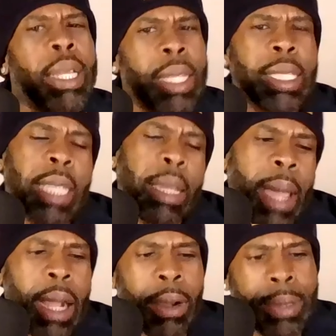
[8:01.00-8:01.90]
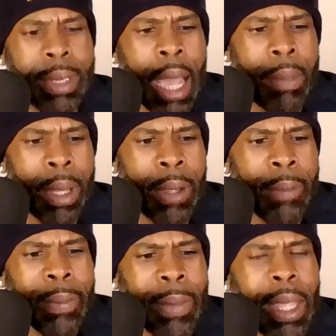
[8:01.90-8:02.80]
let's get back on topic.
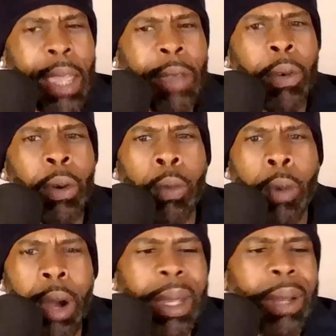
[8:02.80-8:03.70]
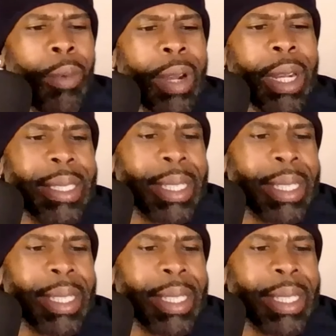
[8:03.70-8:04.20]
If a woman wanted to